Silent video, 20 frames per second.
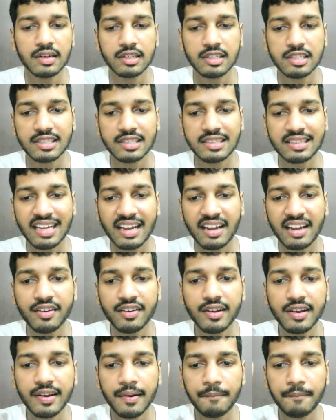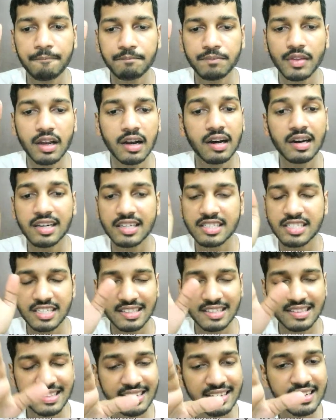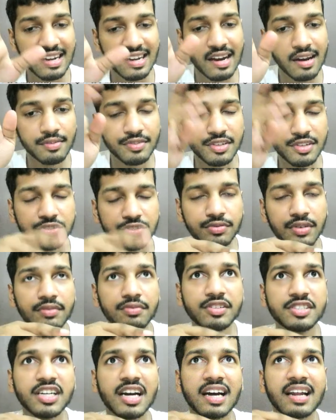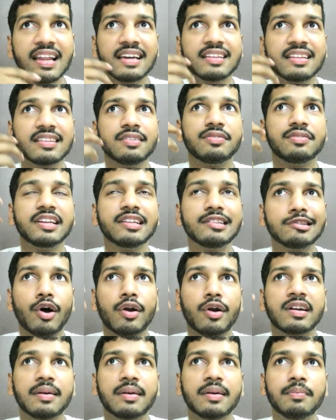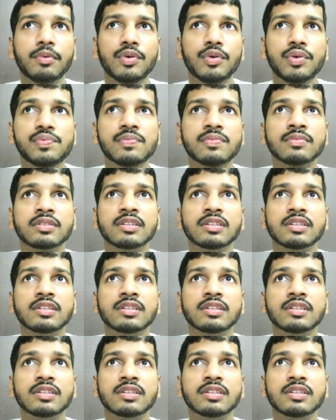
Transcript: Secondary, tertiary are which are like the very short-term loan,